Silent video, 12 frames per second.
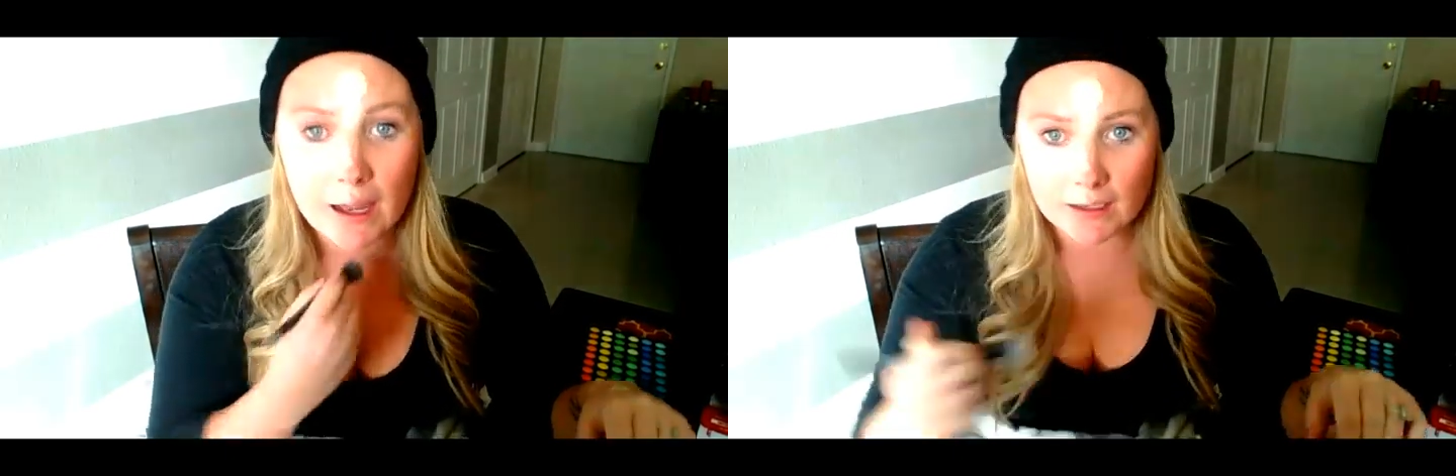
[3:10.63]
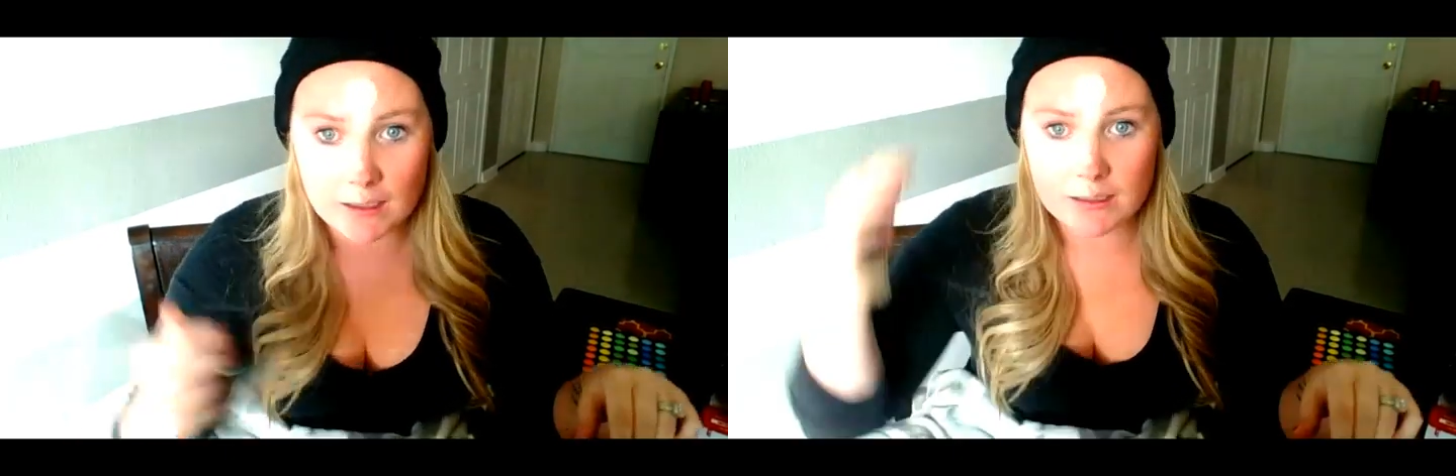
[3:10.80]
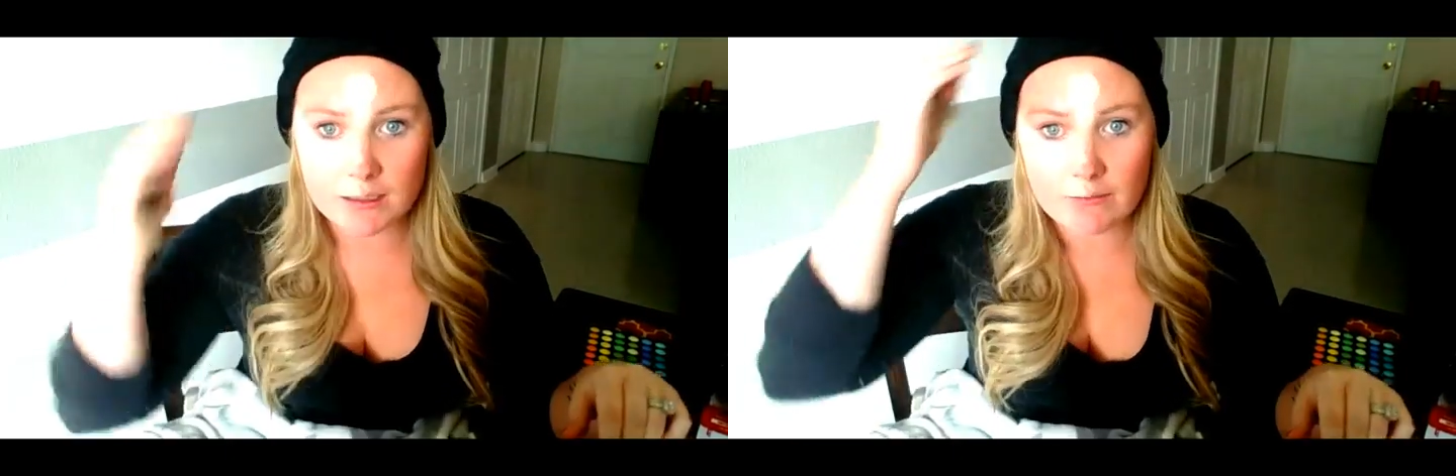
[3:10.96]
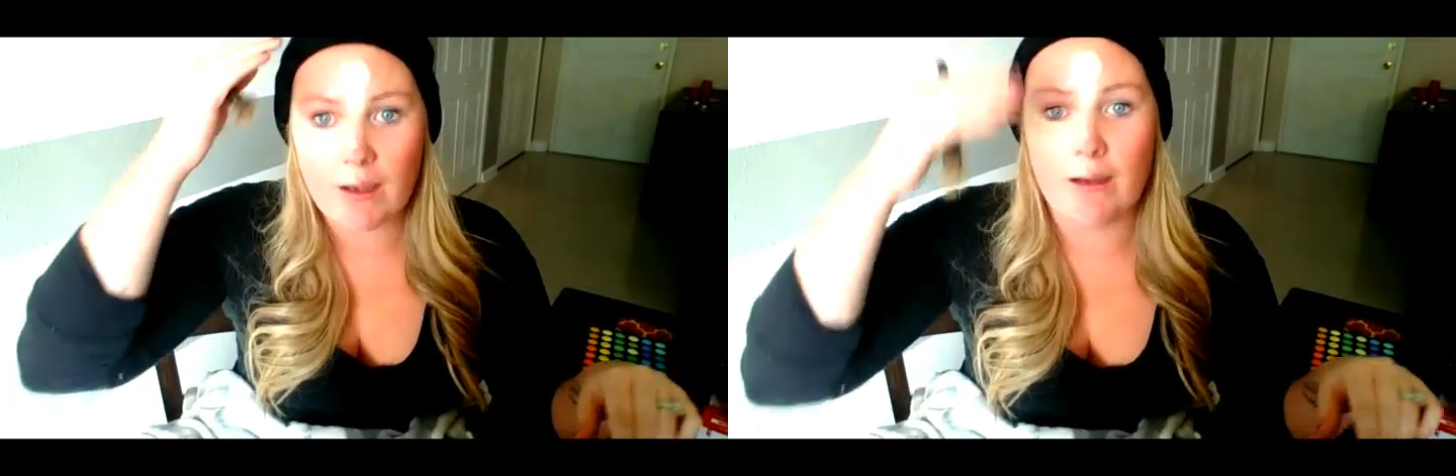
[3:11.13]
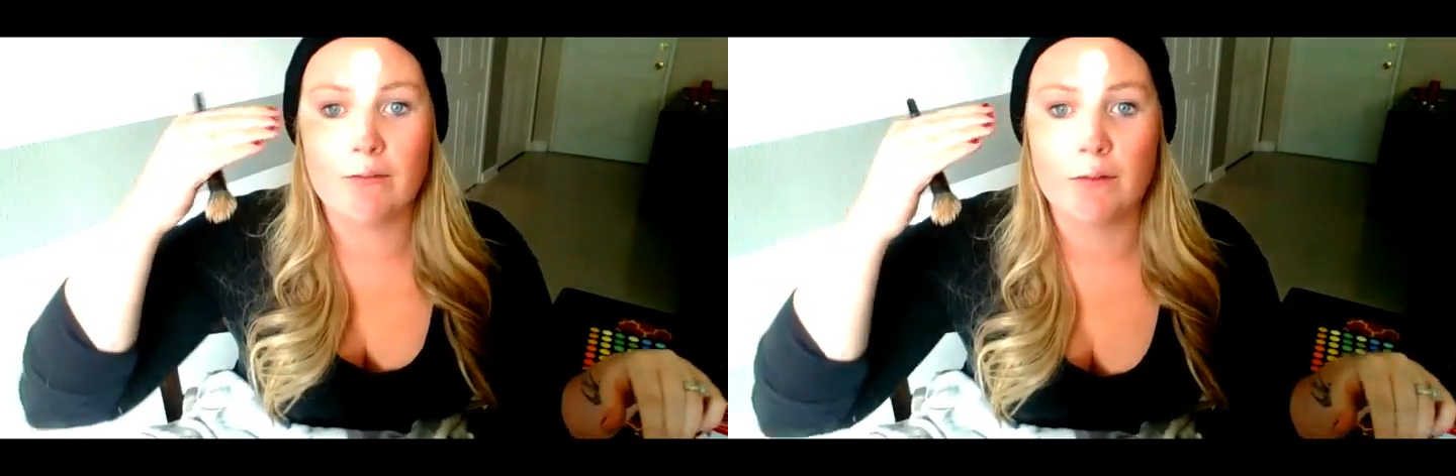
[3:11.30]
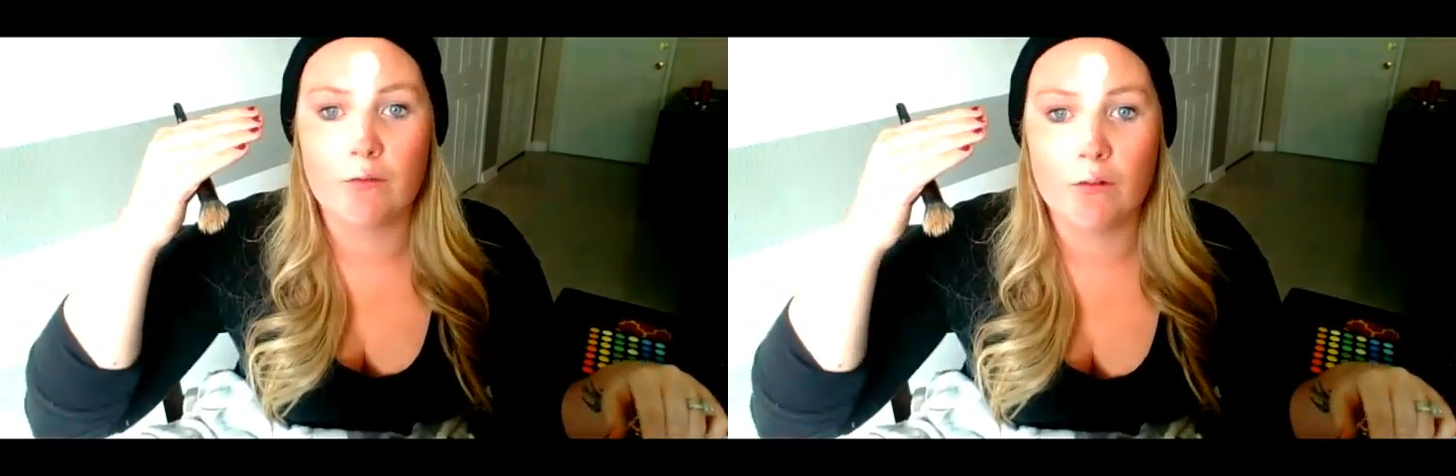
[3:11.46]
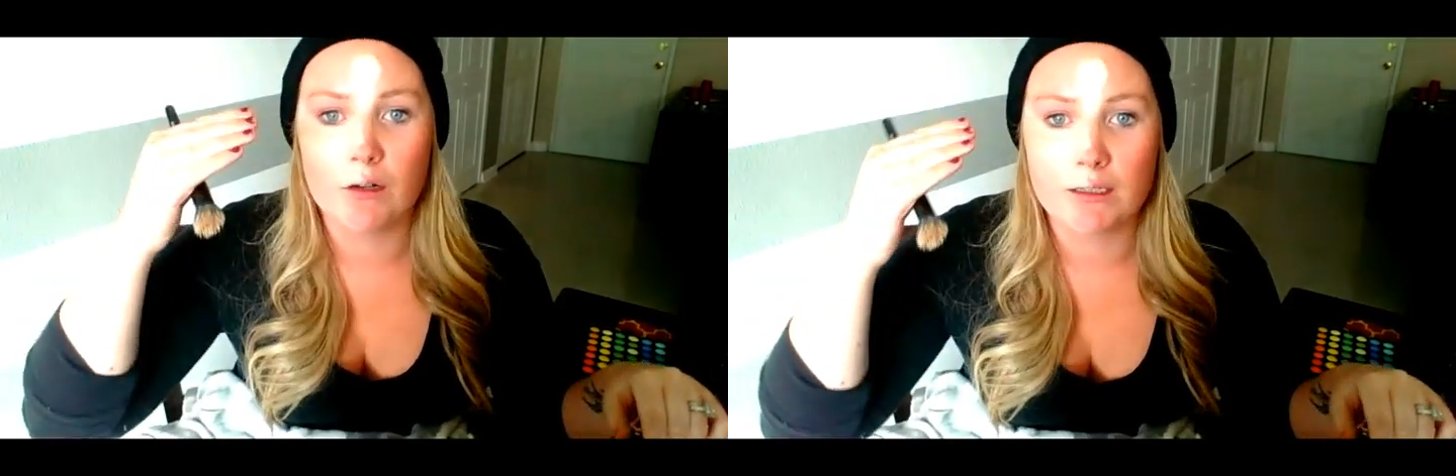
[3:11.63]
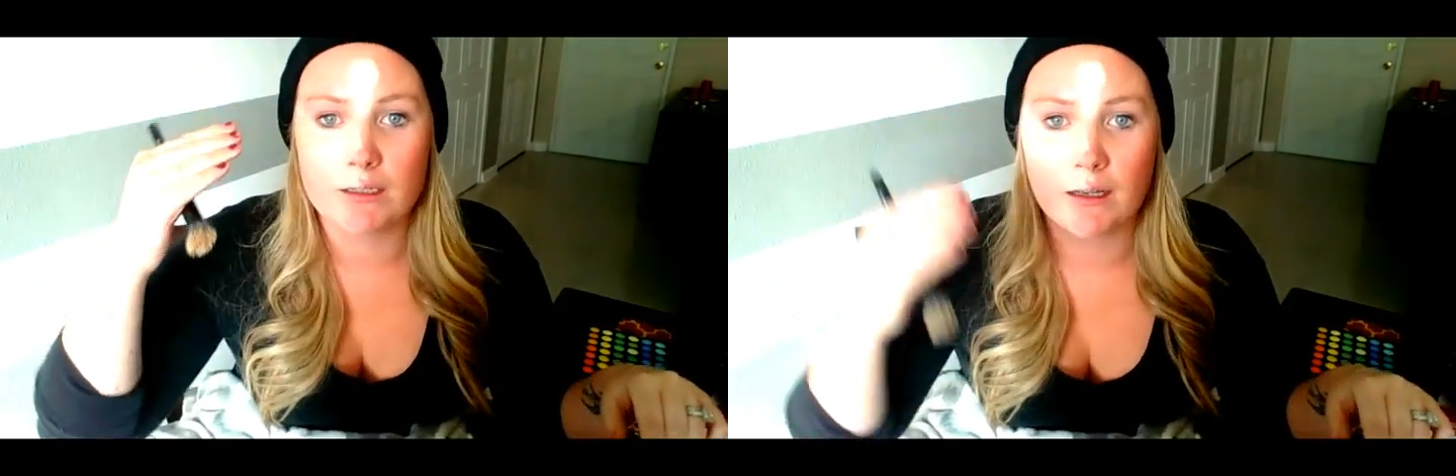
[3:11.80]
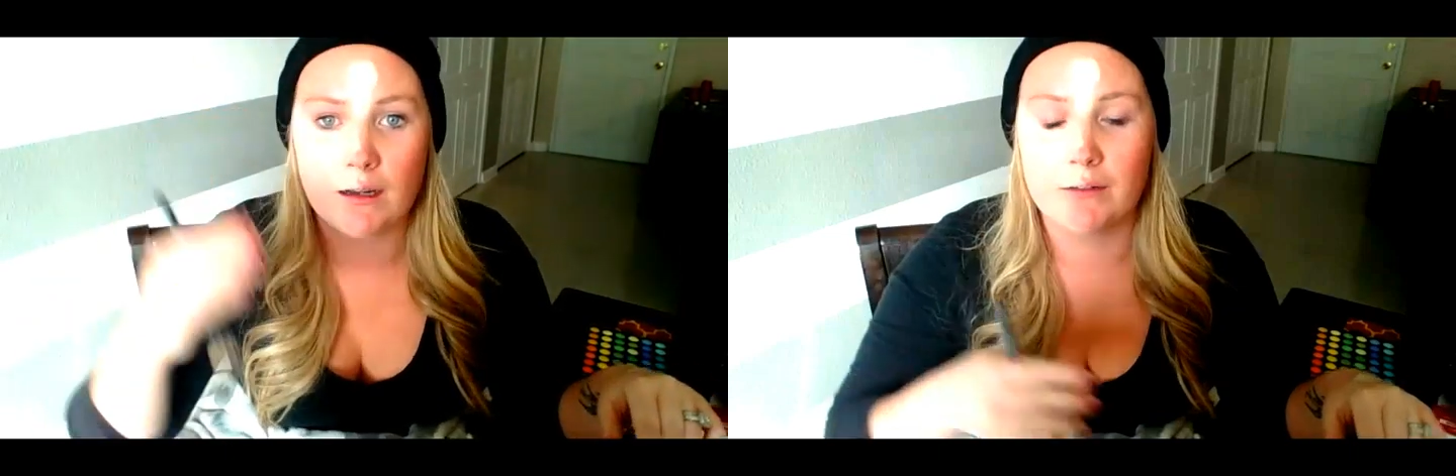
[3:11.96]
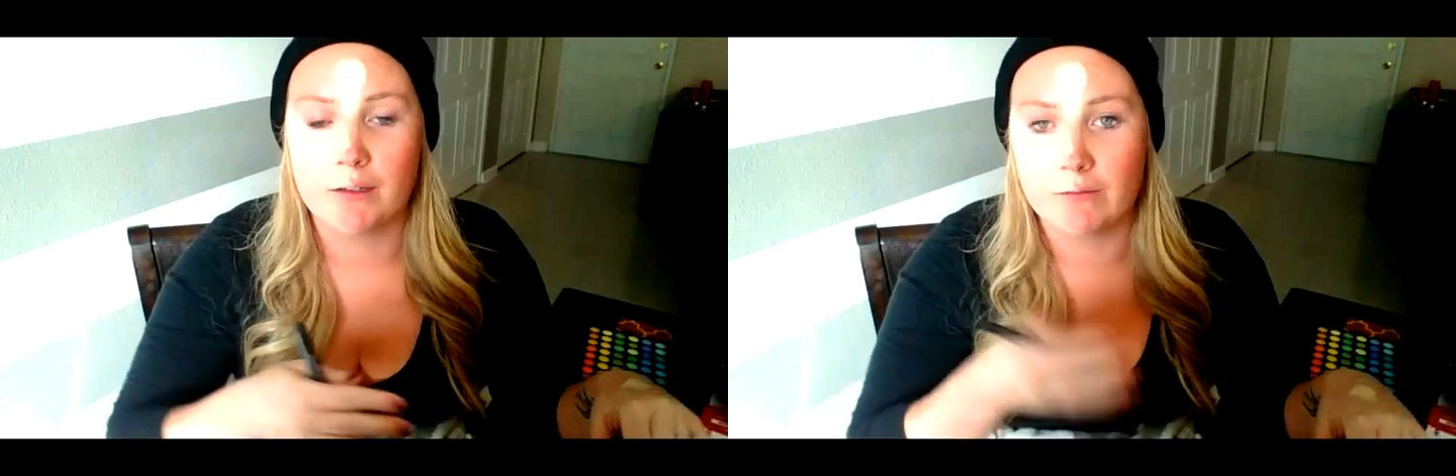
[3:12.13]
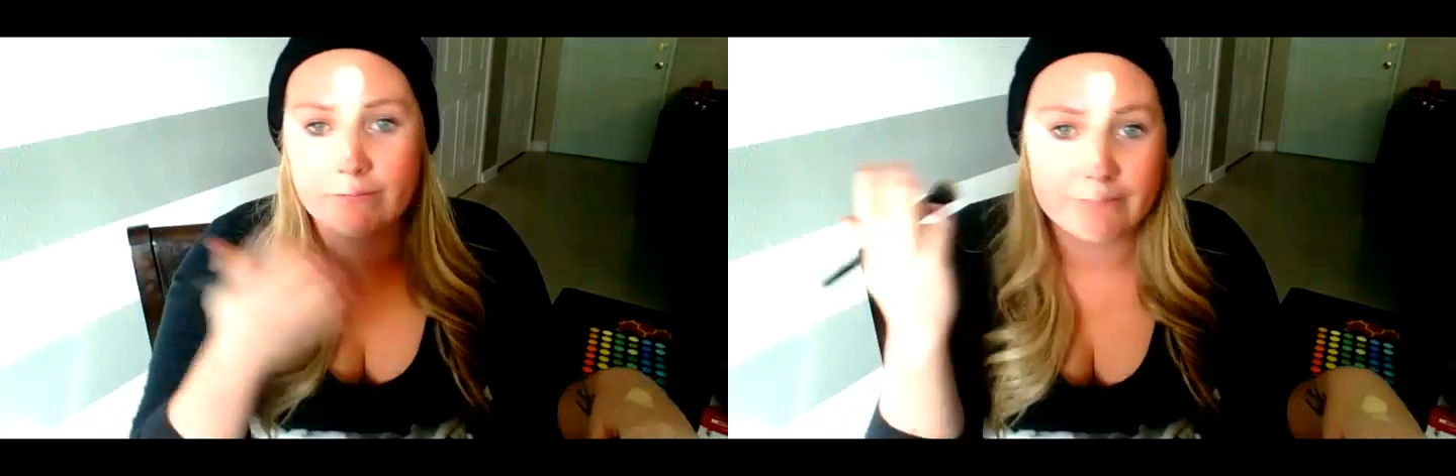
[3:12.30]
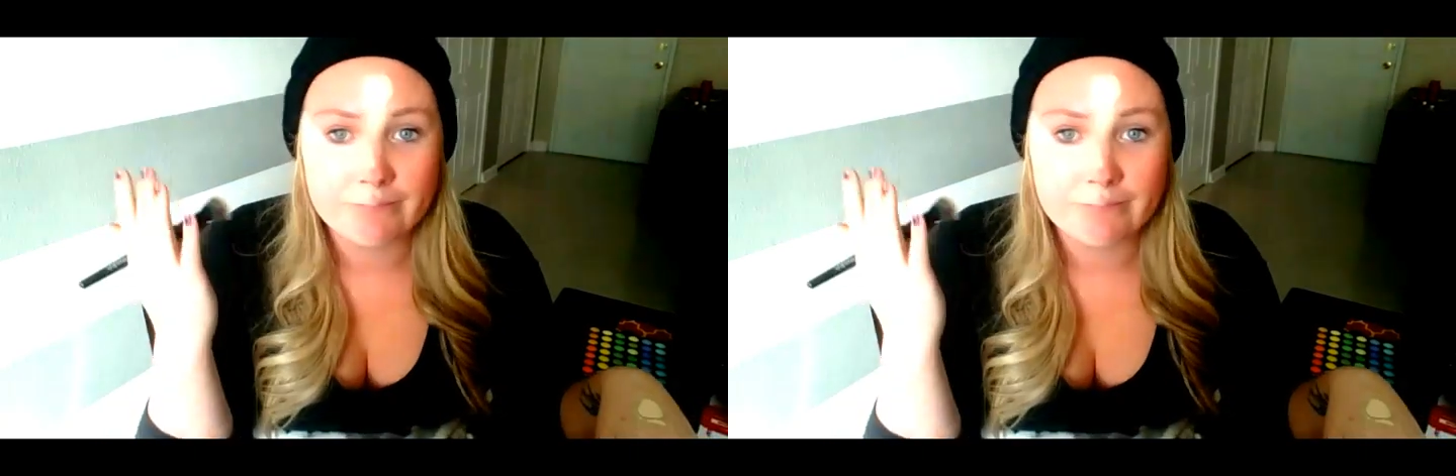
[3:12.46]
because if half your forehead's covered,